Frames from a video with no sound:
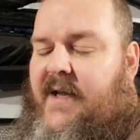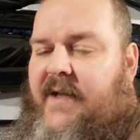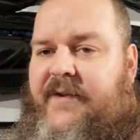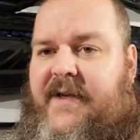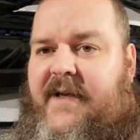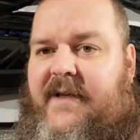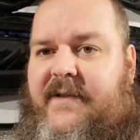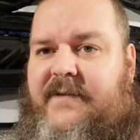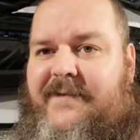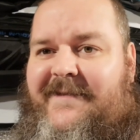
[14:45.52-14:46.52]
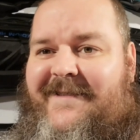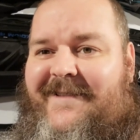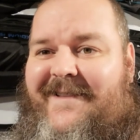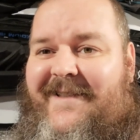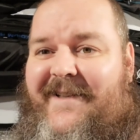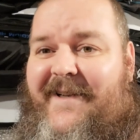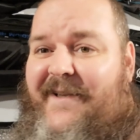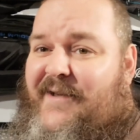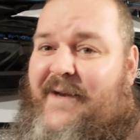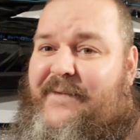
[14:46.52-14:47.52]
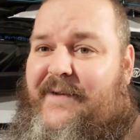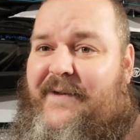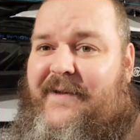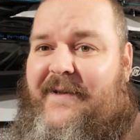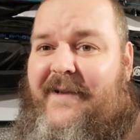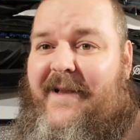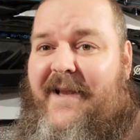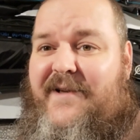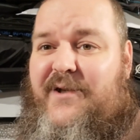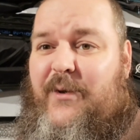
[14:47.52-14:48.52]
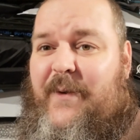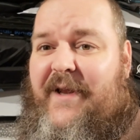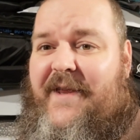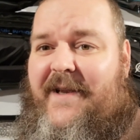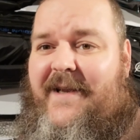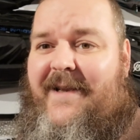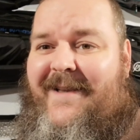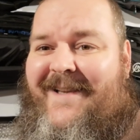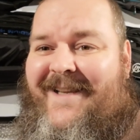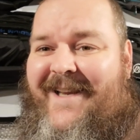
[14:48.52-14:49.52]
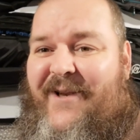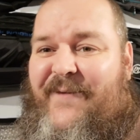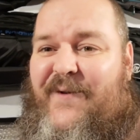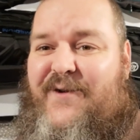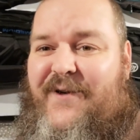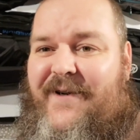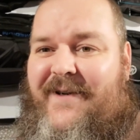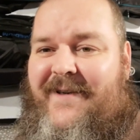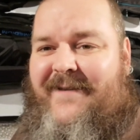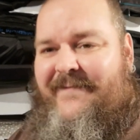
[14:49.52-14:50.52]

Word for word: and uh, I just have to let you know what I think in the future.